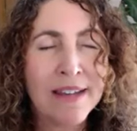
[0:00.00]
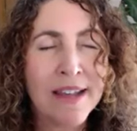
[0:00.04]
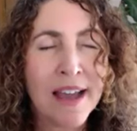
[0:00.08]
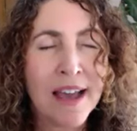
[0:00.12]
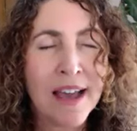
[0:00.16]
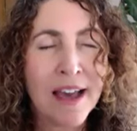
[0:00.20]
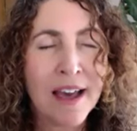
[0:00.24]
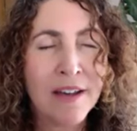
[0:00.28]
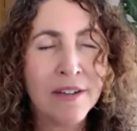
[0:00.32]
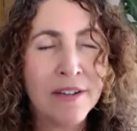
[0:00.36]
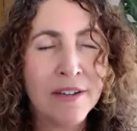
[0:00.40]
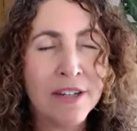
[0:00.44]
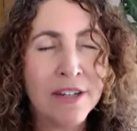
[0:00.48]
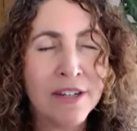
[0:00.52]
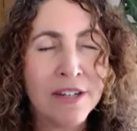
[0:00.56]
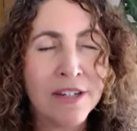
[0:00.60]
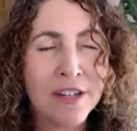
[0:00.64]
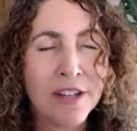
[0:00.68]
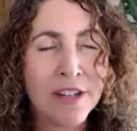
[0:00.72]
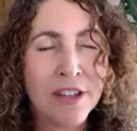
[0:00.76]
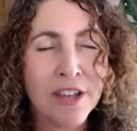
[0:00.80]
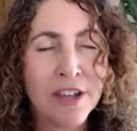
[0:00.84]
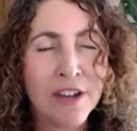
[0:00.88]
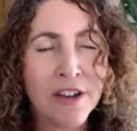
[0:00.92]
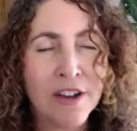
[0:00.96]
down
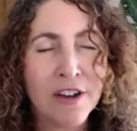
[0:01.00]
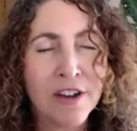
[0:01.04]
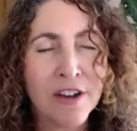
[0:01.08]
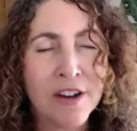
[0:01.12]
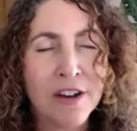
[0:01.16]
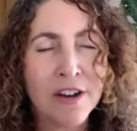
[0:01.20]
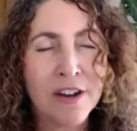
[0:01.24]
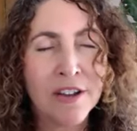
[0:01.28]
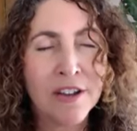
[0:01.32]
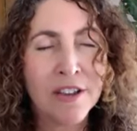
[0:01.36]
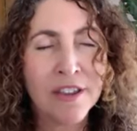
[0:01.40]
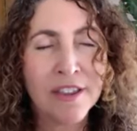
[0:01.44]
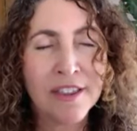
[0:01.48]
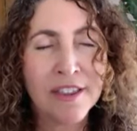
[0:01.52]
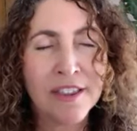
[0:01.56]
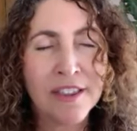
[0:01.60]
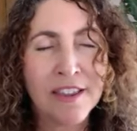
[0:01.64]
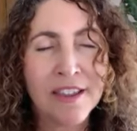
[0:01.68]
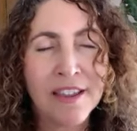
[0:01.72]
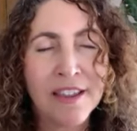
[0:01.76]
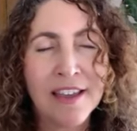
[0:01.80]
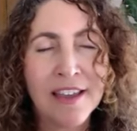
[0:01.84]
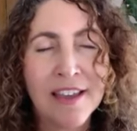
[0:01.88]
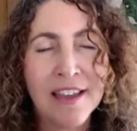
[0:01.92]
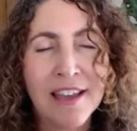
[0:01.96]
into the earth
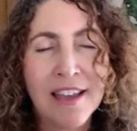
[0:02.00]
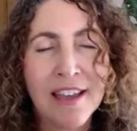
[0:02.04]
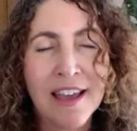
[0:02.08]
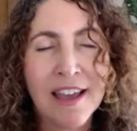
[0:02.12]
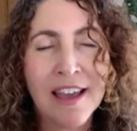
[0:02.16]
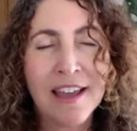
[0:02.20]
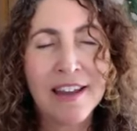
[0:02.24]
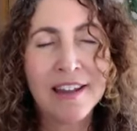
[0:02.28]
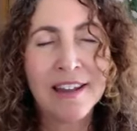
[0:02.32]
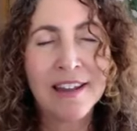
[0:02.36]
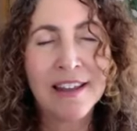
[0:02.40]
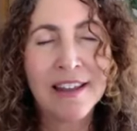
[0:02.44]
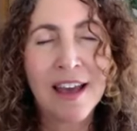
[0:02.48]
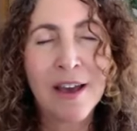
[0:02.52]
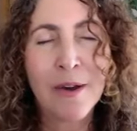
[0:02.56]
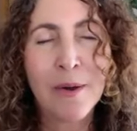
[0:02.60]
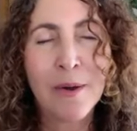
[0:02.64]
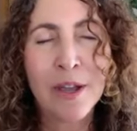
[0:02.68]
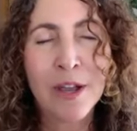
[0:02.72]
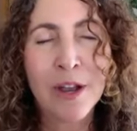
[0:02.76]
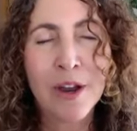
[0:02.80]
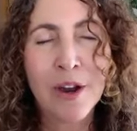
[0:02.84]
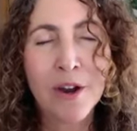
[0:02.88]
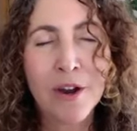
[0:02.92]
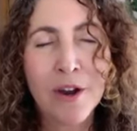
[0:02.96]
and
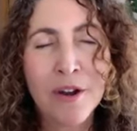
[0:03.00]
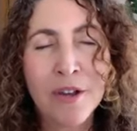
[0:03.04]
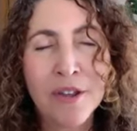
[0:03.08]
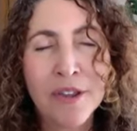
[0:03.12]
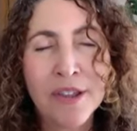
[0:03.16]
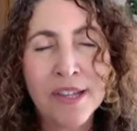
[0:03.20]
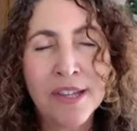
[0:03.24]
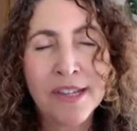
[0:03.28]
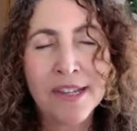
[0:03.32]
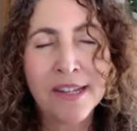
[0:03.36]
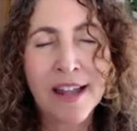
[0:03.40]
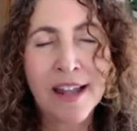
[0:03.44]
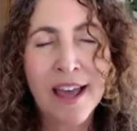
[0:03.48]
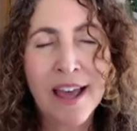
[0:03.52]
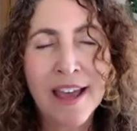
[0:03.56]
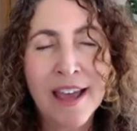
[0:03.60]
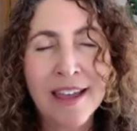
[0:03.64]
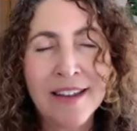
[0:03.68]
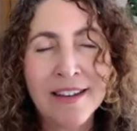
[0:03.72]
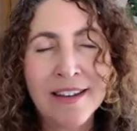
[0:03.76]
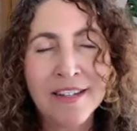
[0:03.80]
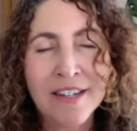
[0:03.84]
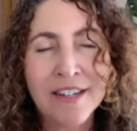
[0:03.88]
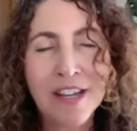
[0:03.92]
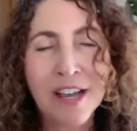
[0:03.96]
allowing earth's
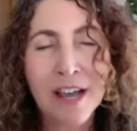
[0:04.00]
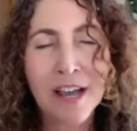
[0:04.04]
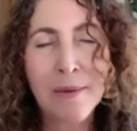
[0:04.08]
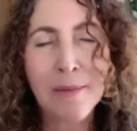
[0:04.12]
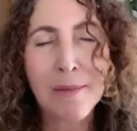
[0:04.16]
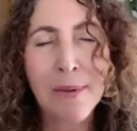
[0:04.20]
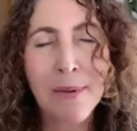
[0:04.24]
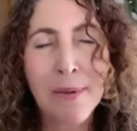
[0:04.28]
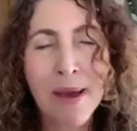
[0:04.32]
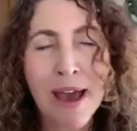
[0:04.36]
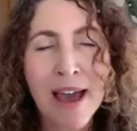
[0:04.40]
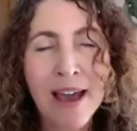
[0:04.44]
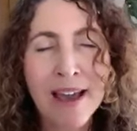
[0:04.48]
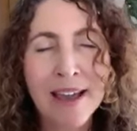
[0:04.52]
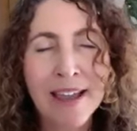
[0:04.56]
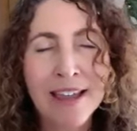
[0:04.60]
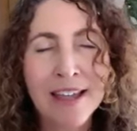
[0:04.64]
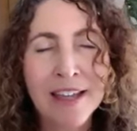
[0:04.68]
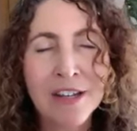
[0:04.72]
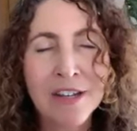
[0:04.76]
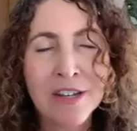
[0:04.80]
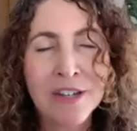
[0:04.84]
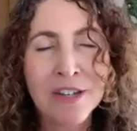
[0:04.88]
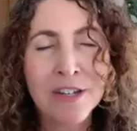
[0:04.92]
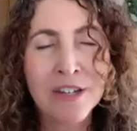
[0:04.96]
light to come back
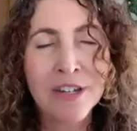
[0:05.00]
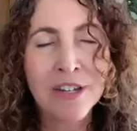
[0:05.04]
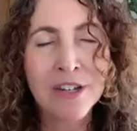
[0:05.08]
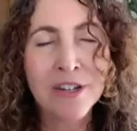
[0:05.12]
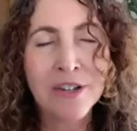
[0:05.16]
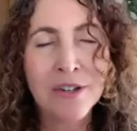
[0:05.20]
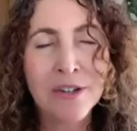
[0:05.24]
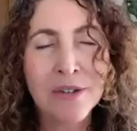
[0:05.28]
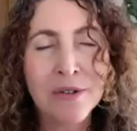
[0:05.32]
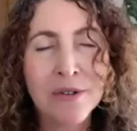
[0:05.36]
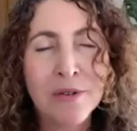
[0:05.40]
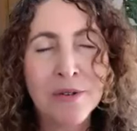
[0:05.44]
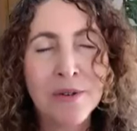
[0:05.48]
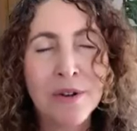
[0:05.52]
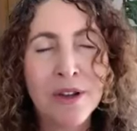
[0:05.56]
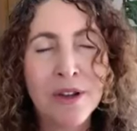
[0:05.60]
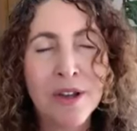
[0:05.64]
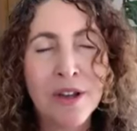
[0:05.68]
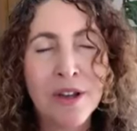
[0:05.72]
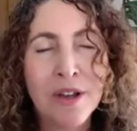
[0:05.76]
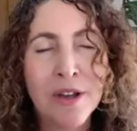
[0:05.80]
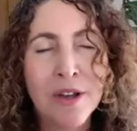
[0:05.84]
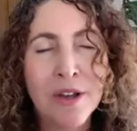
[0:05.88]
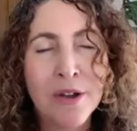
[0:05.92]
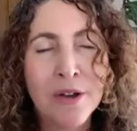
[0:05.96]
into you,
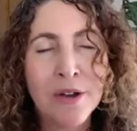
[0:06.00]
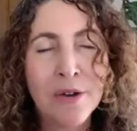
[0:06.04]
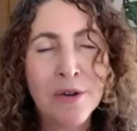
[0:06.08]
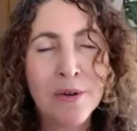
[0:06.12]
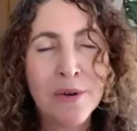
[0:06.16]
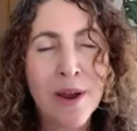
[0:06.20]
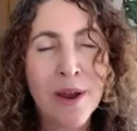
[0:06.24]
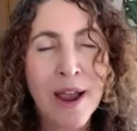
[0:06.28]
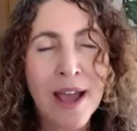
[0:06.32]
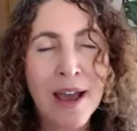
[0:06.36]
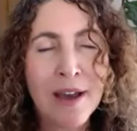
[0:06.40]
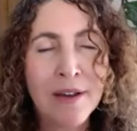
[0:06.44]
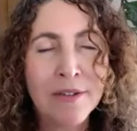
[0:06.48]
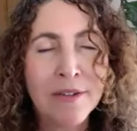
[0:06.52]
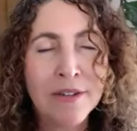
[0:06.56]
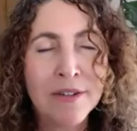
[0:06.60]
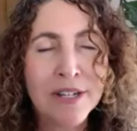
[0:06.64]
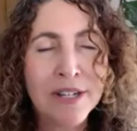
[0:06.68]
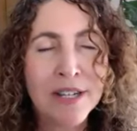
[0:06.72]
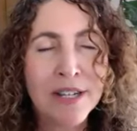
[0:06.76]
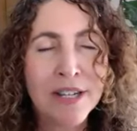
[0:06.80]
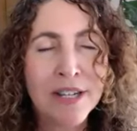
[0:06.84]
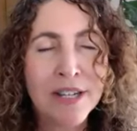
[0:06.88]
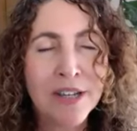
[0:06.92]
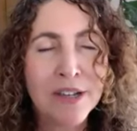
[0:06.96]

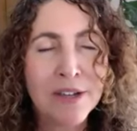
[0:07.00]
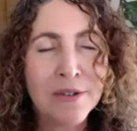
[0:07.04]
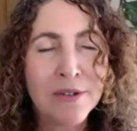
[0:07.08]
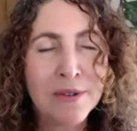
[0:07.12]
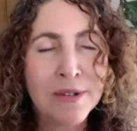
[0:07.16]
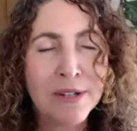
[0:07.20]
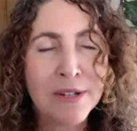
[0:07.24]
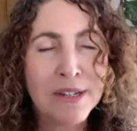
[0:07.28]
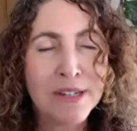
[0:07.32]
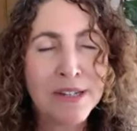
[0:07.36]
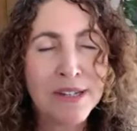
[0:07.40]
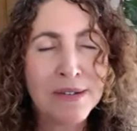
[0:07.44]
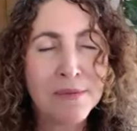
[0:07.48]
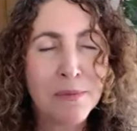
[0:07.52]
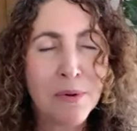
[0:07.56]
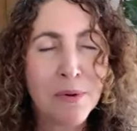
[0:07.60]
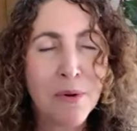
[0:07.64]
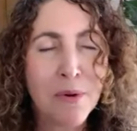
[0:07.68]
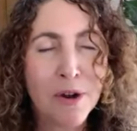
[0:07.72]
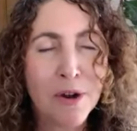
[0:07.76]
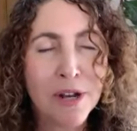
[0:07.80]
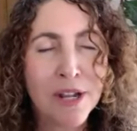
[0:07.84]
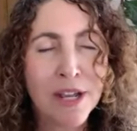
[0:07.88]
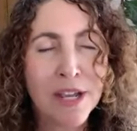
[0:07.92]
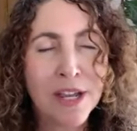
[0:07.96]
grounding you and
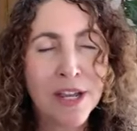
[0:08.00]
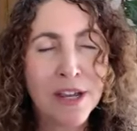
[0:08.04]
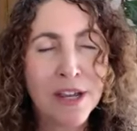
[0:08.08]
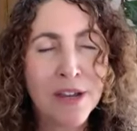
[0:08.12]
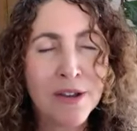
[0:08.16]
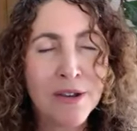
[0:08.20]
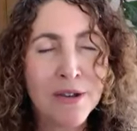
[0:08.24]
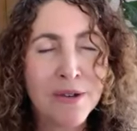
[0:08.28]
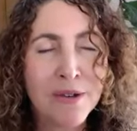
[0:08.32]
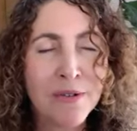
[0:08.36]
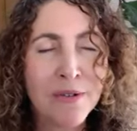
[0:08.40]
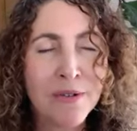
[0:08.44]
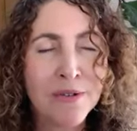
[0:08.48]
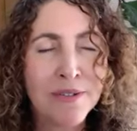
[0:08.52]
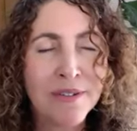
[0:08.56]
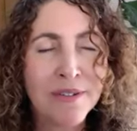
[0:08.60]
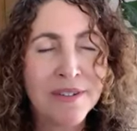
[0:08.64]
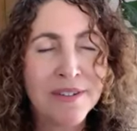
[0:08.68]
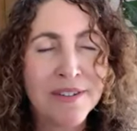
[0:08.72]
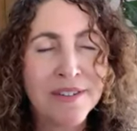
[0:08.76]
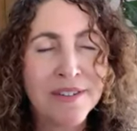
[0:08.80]
supporting you,